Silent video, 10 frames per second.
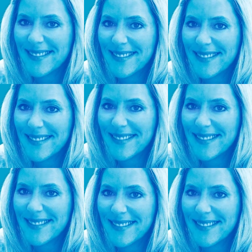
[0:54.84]

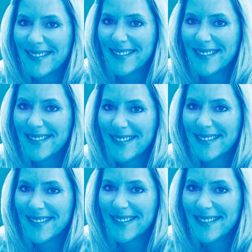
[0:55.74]

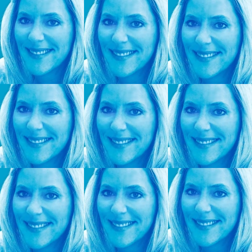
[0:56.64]

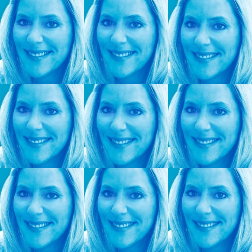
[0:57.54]

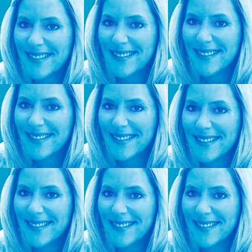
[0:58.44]

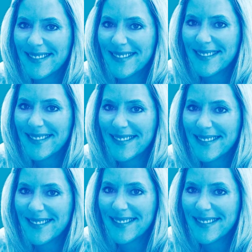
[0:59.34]

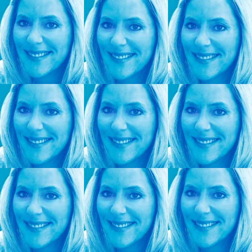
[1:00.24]

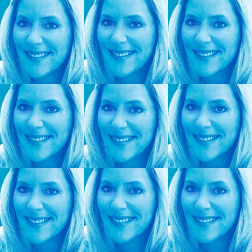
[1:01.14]

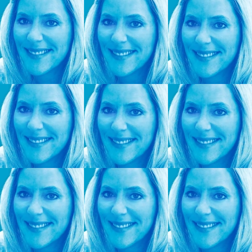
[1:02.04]
(not speaking)